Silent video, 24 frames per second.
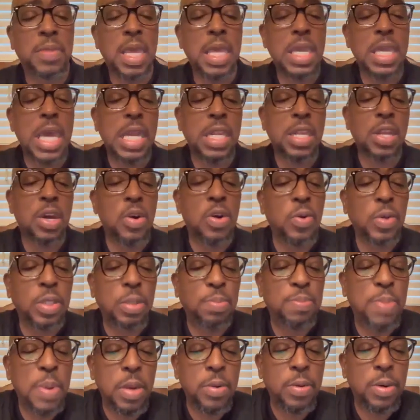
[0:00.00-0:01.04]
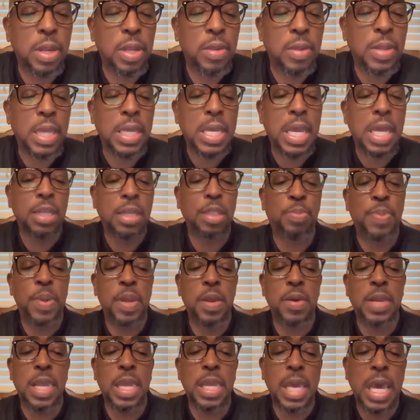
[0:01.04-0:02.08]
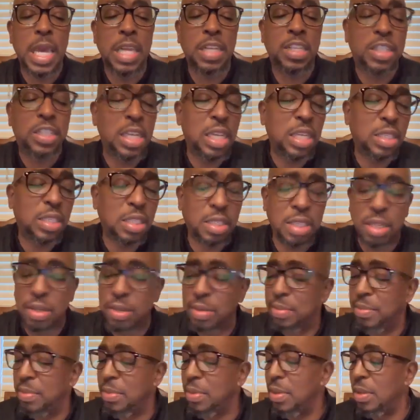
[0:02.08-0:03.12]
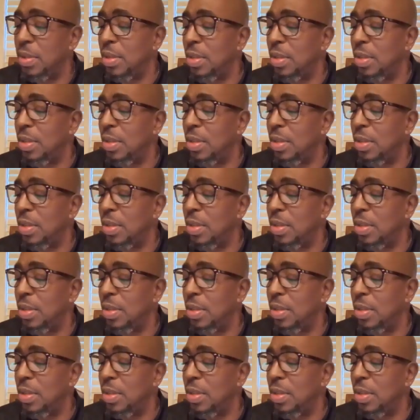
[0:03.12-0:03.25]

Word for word: They got the Holy Spirit in them. They got the spirit. They got Jesus in them.